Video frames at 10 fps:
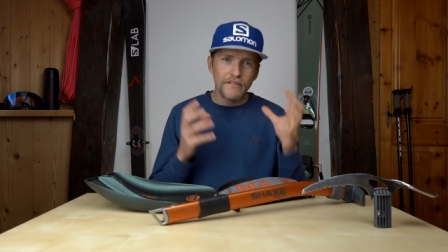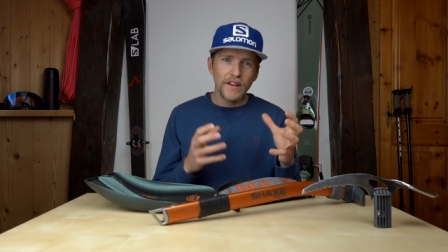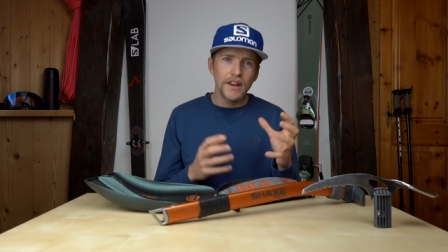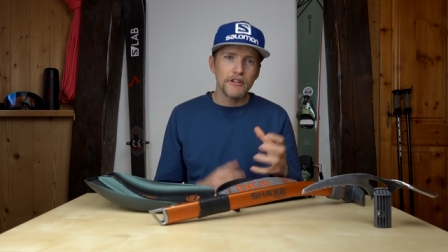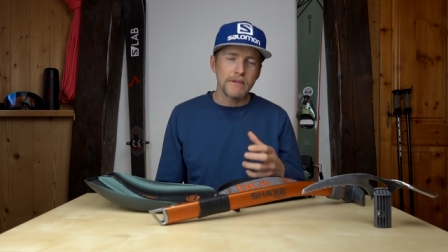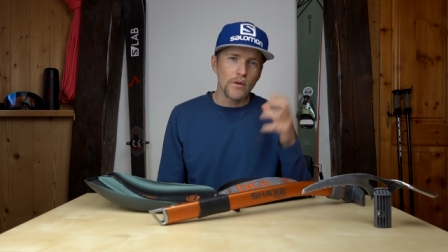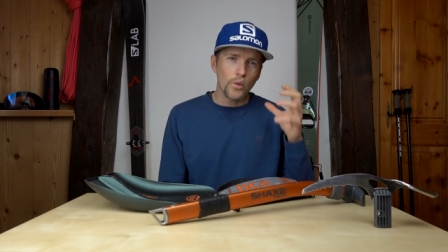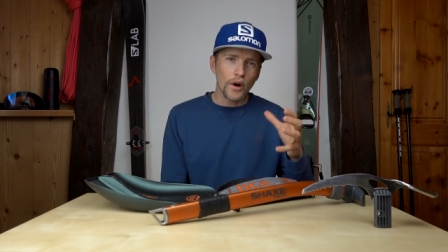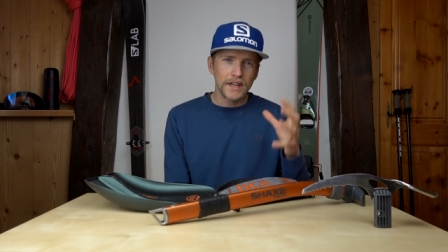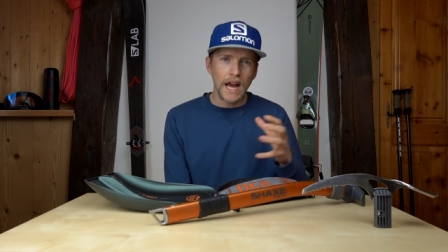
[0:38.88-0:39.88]
a video about
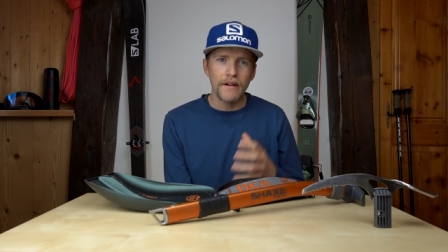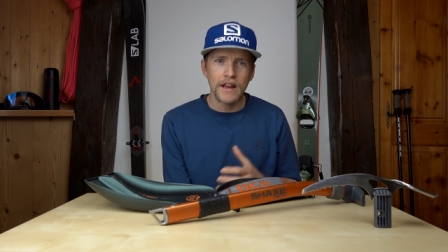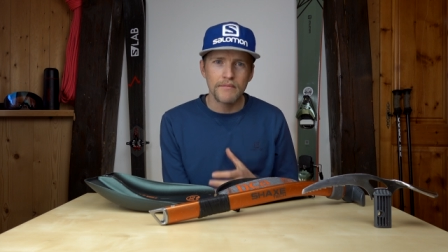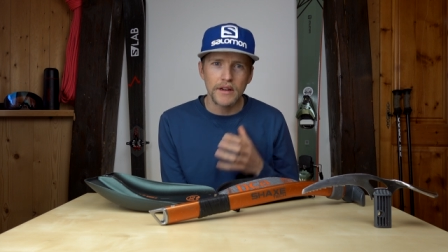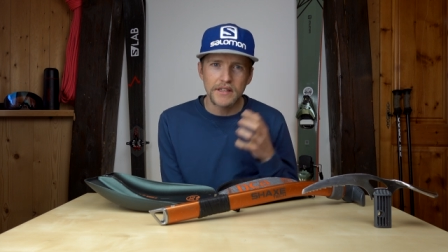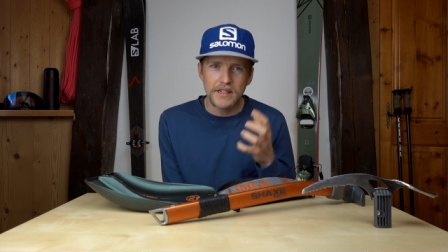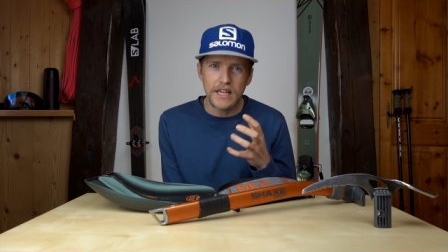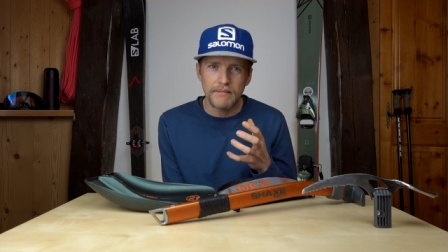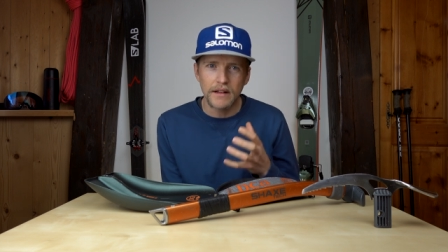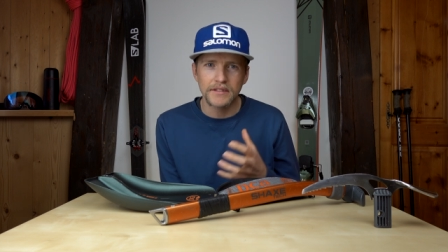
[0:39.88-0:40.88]
what I carry in my
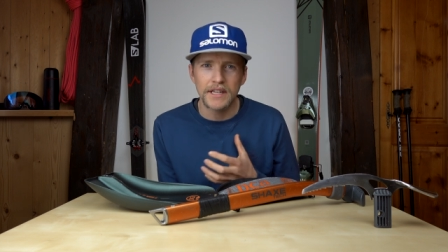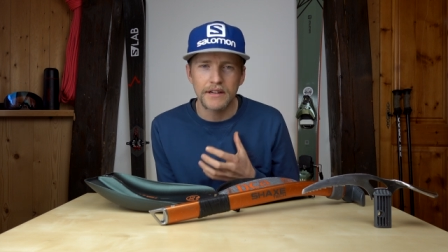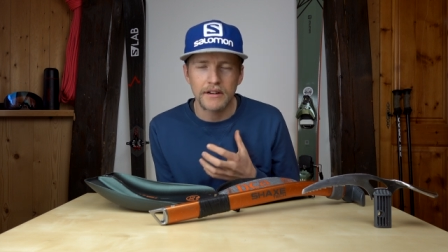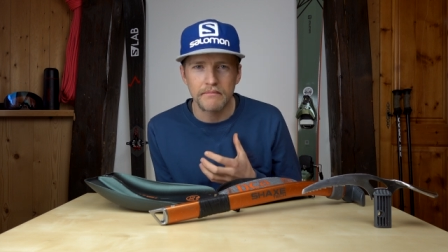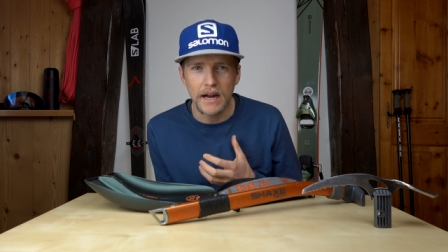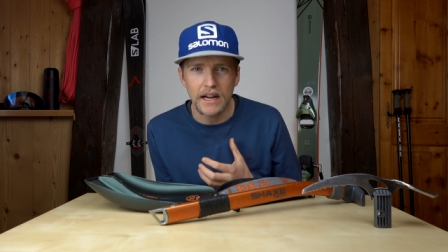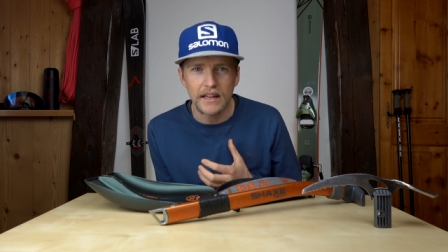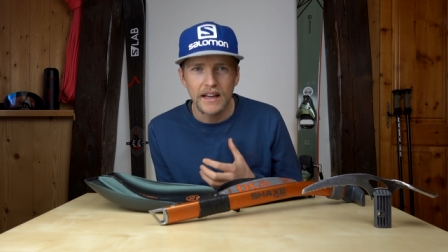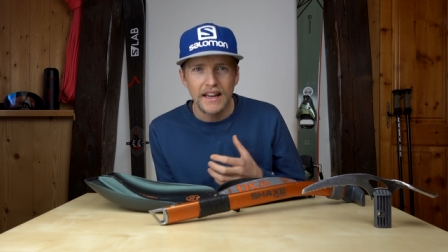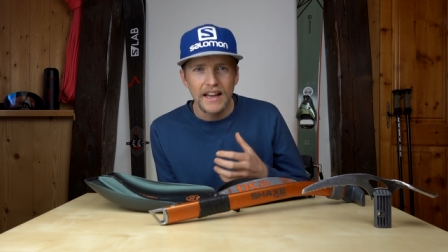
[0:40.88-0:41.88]
ski mountaineering
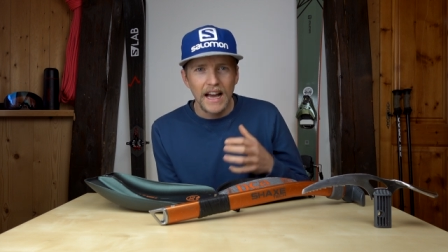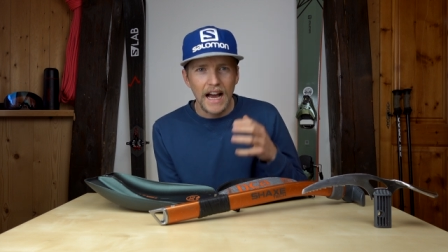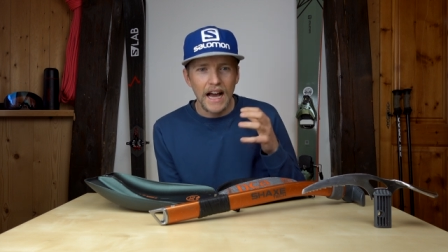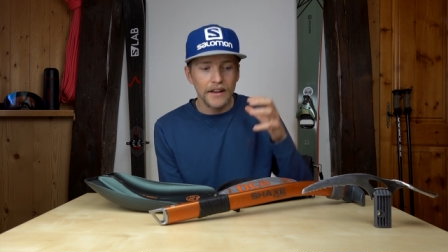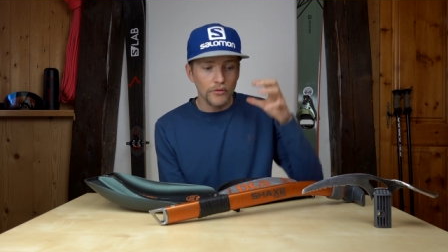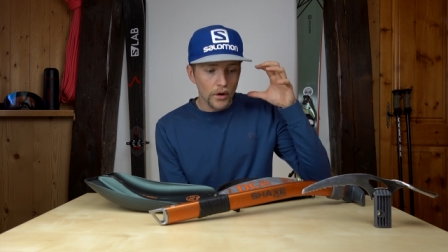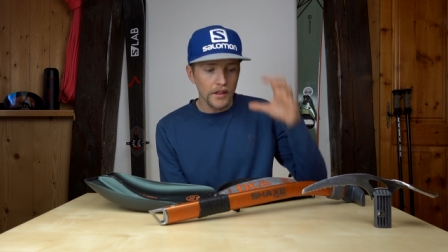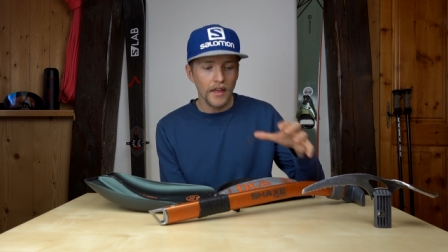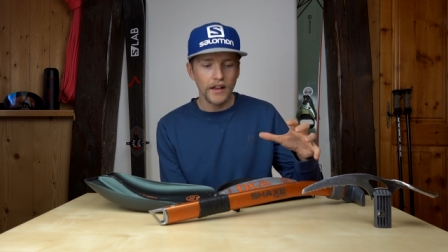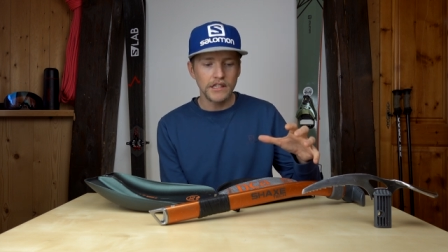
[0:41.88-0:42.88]
bag. And one
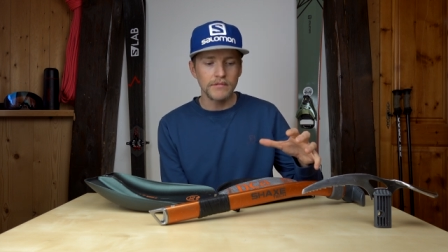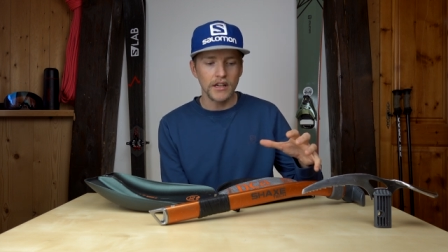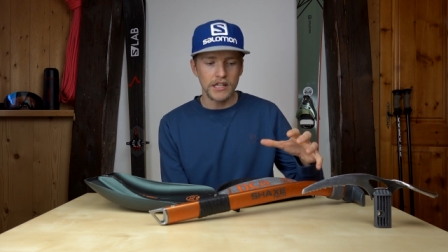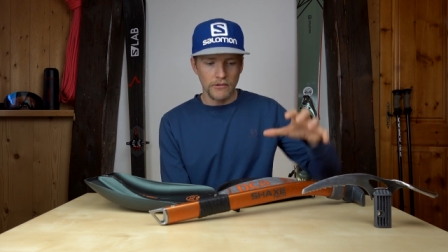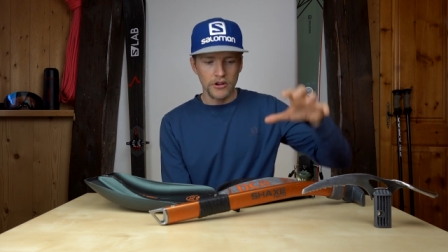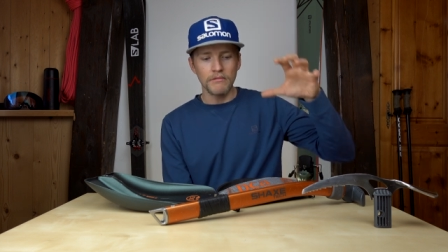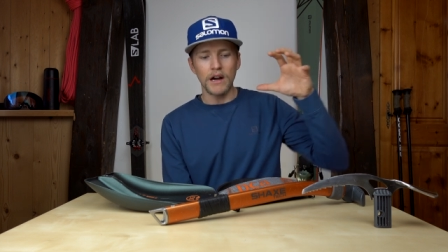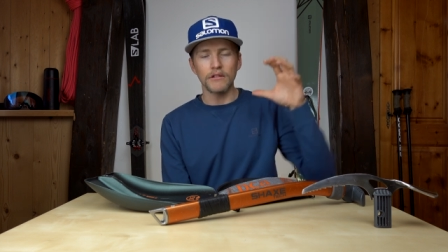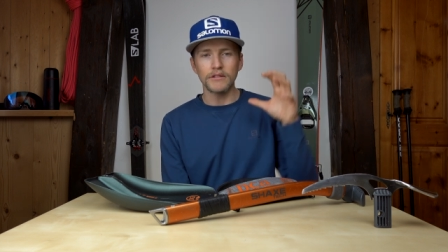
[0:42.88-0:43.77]
of the items that I spoke about